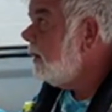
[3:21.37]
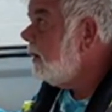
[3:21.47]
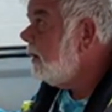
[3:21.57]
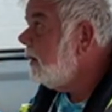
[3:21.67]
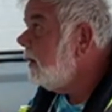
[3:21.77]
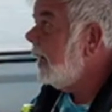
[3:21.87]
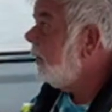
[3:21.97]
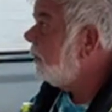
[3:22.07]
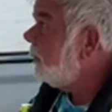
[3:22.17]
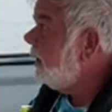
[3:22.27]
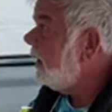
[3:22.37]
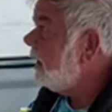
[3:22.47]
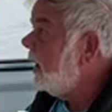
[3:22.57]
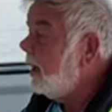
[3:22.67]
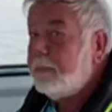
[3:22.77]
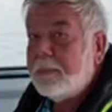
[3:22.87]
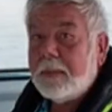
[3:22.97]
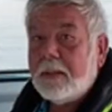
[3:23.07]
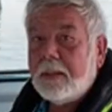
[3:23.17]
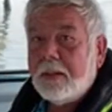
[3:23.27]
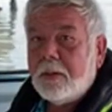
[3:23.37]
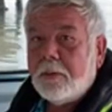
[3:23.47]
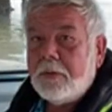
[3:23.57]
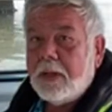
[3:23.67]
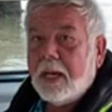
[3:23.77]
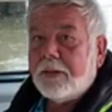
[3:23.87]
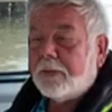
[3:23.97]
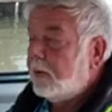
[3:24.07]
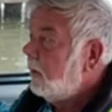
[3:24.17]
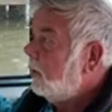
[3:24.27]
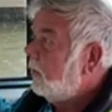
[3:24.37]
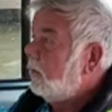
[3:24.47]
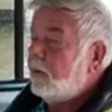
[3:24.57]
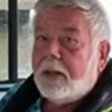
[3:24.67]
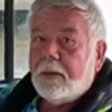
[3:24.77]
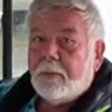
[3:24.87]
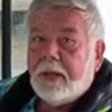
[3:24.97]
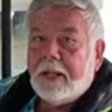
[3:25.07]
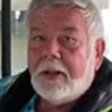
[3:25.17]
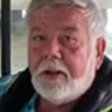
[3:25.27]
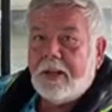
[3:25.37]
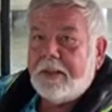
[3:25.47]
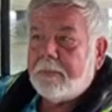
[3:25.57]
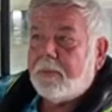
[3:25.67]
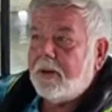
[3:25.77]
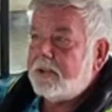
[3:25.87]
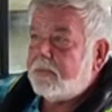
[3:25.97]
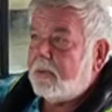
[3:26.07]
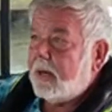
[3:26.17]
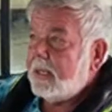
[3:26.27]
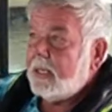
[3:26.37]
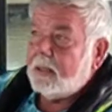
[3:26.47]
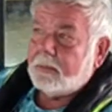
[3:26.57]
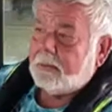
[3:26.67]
Tide is really up. Hope you guys are heading underneath the bridge right now.